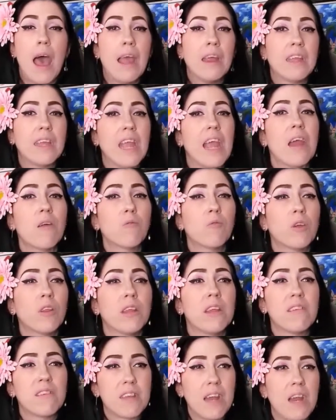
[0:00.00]
I can't
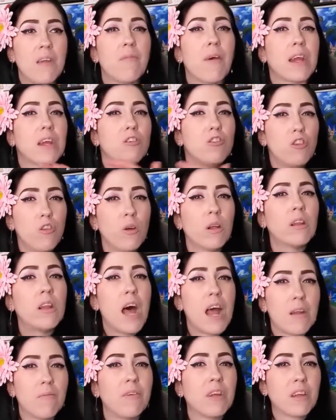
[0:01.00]
really say if I can do a
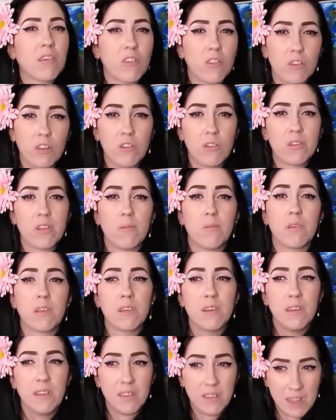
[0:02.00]
lot of
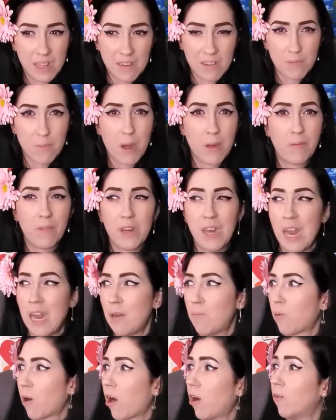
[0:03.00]
exclusives this month in
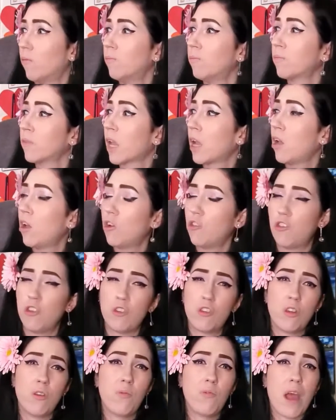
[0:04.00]
April
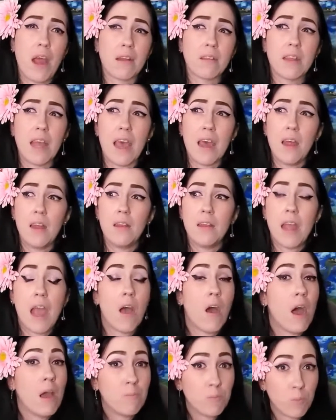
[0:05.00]
due to the fact that
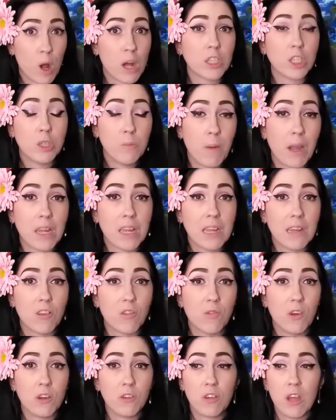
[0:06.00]
now I'm watching my
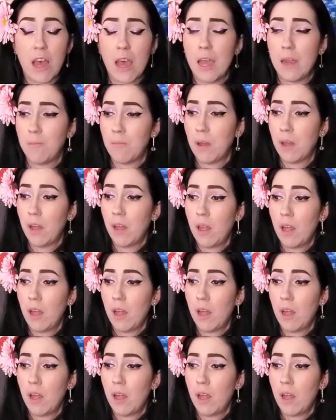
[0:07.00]
kids full time.